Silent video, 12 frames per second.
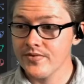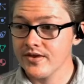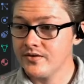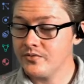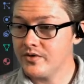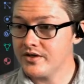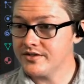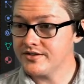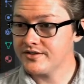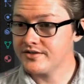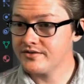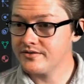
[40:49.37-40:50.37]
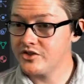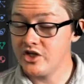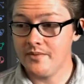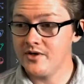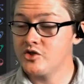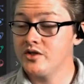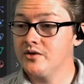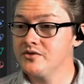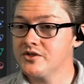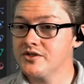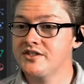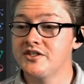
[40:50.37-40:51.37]
Whereas geometry nodes are
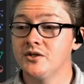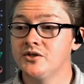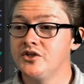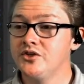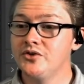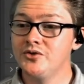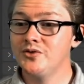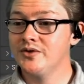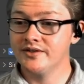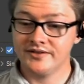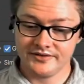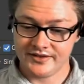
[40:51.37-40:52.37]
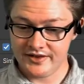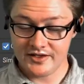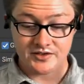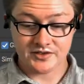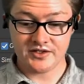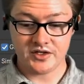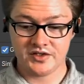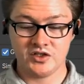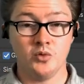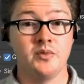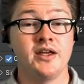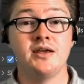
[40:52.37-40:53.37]
still new, and there's so
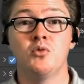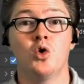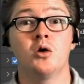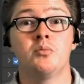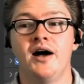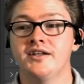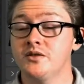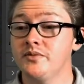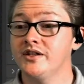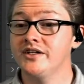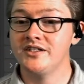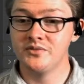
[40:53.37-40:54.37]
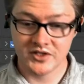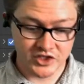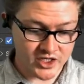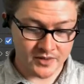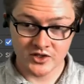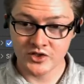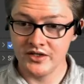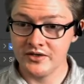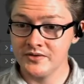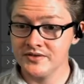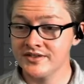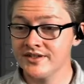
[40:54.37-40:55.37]
many more possibilities with geometry
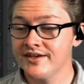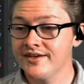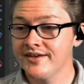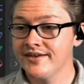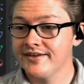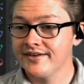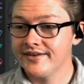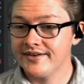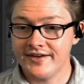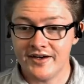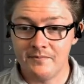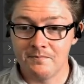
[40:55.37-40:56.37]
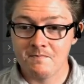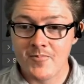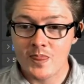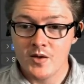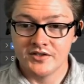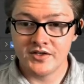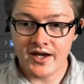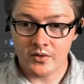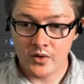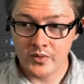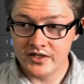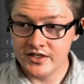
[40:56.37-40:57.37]
nodes. Um, so yeah, what
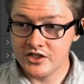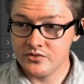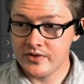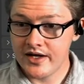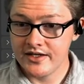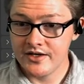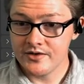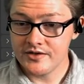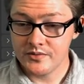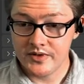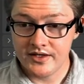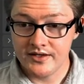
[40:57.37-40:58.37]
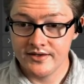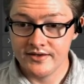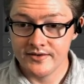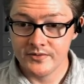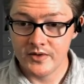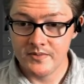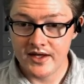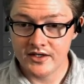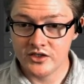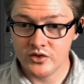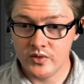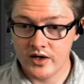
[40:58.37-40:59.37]
we did right here is we made it
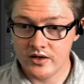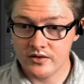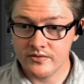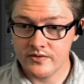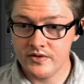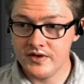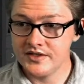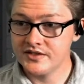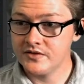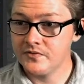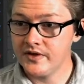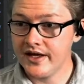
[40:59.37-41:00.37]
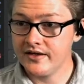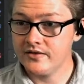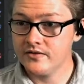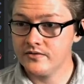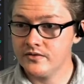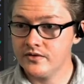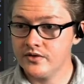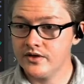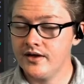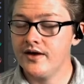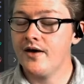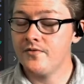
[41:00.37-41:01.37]
to where this
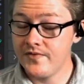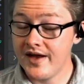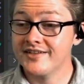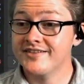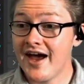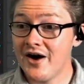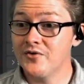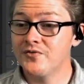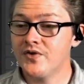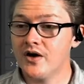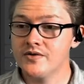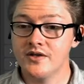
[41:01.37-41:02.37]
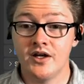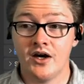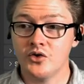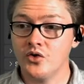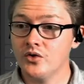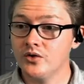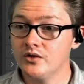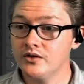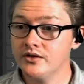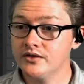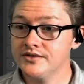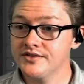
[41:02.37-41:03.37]
affects how far the knot
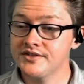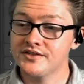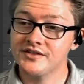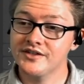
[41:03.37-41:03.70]
holes